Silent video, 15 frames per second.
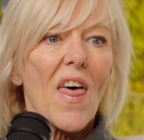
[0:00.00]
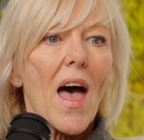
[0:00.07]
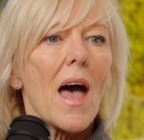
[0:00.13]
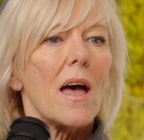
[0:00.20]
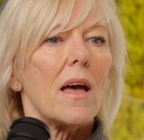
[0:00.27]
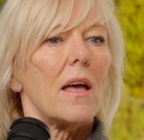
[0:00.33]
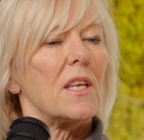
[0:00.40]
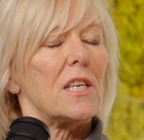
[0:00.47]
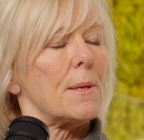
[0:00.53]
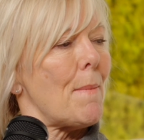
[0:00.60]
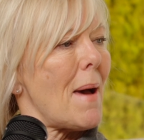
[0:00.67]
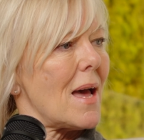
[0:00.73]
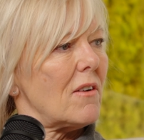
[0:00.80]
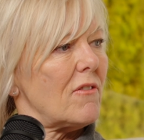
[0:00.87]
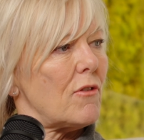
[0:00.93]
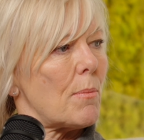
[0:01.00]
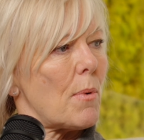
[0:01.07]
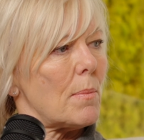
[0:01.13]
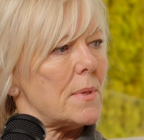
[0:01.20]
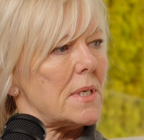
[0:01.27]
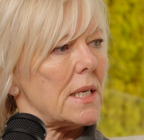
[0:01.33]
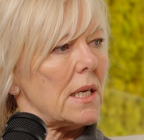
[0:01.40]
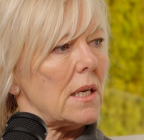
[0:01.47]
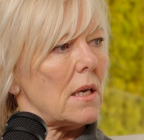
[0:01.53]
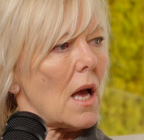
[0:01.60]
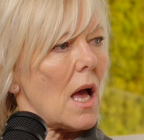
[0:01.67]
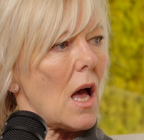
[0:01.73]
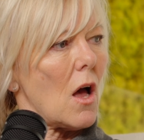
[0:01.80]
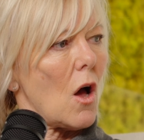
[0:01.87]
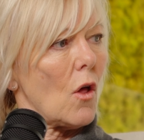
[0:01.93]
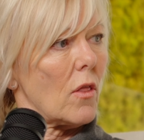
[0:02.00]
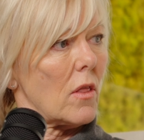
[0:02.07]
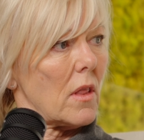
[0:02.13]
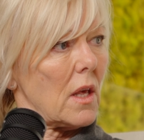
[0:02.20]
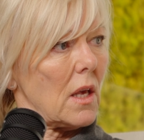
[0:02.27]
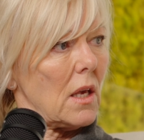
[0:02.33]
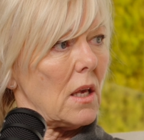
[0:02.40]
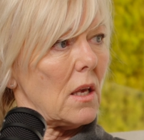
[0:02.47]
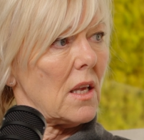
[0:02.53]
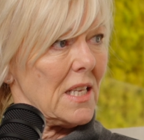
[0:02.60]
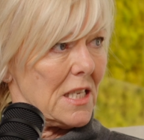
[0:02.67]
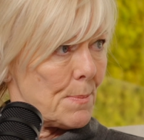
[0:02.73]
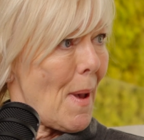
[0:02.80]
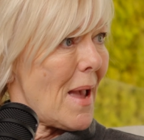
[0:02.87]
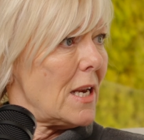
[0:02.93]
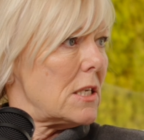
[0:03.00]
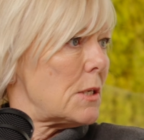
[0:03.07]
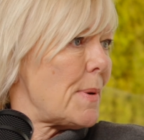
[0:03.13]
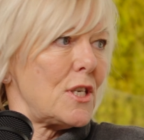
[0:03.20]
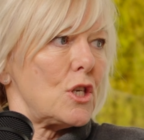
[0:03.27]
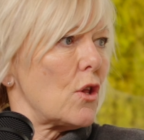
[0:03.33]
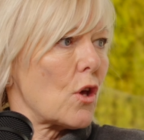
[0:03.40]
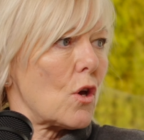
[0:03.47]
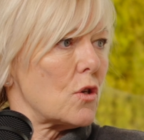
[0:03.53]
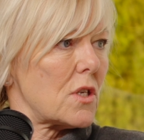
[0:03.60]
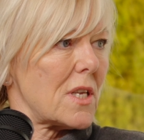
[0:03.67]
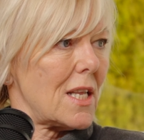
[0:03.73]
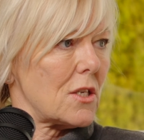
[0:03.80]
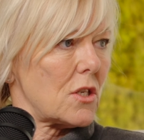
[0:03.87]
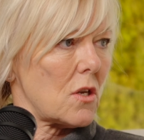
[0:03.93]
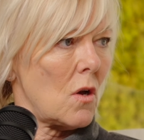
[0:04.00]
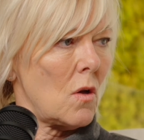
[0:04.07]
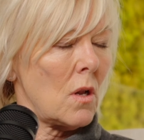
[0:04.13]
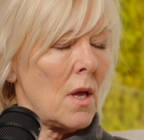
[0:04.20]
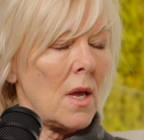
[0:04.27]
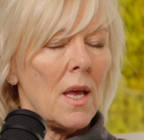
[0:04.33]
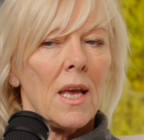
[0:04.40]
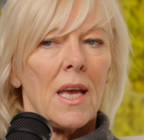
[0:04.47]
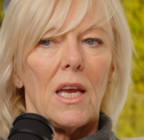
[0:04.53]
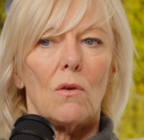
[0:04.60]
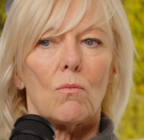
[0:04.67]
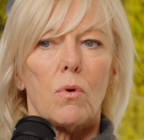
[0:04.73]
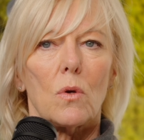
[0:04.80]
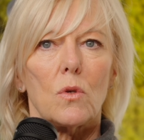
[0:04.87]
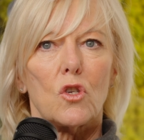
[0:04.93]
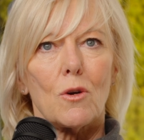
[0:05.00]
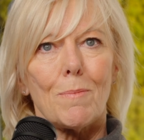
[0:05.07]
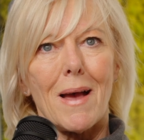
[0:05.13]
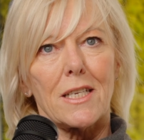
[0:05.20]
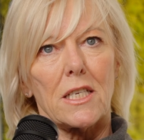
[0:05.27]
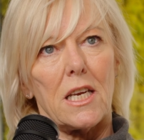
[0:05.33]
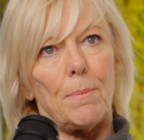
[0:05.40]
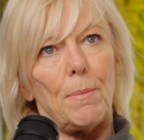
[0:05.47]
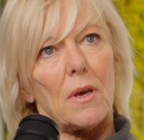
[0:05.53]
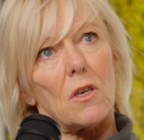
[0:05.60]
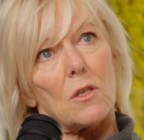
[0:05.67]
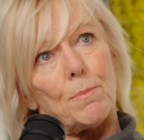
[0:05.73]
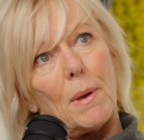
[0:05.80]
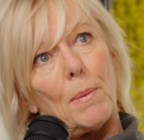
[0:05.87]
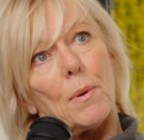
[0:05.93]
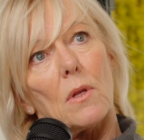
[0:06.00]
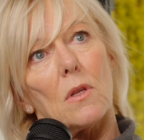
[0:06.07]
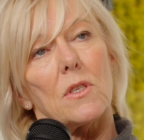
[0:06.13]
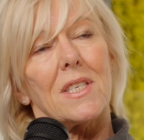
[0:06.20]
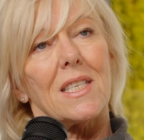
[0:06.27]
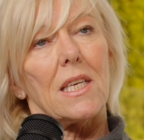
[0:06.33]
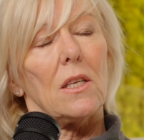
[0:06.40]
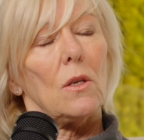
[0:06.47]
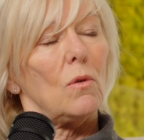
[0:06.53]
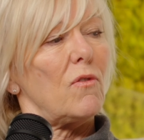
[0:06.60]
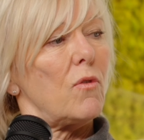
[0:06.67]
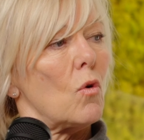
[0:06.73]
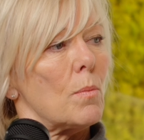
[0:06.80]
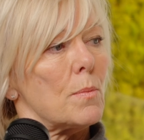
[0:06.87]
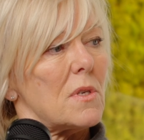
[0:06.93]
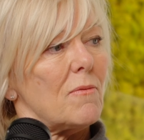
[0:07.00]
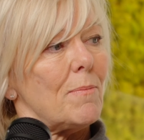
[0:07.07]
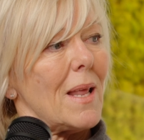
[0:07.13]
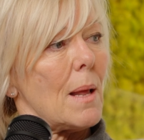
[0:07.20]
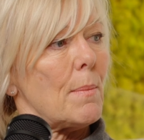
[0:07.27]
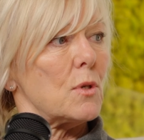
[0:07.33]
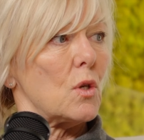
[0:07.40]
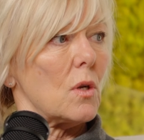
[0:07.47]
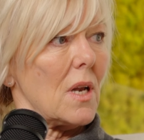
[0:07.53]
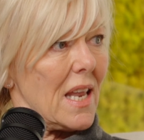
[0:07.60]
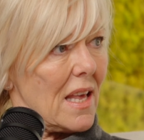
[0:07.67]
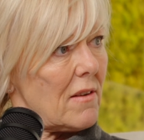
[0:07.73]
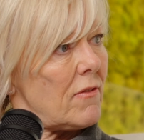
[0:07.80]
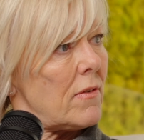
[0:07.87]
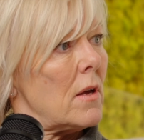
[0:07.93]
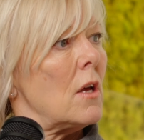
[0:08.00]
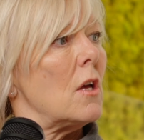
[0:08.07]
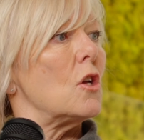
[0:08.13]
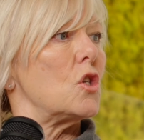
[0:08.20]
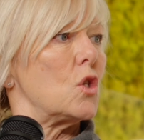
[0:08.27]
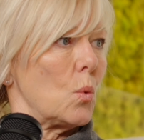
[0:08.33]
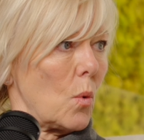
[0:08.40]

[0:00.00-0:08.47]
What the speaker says: that, the demand for property in Spain, especially on the Costa del Sol, it rose dramatically because people could see new forms of being able to live, to